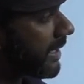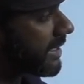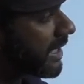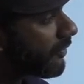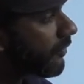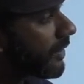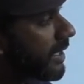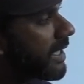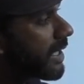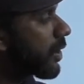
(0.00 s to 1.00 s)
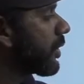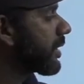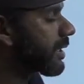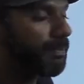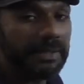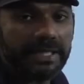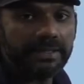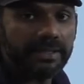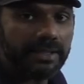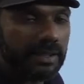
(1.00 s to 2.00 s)
if he could
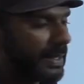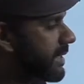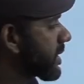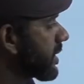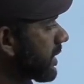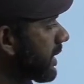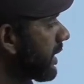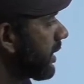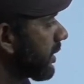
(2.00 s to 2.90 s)
repeat the question.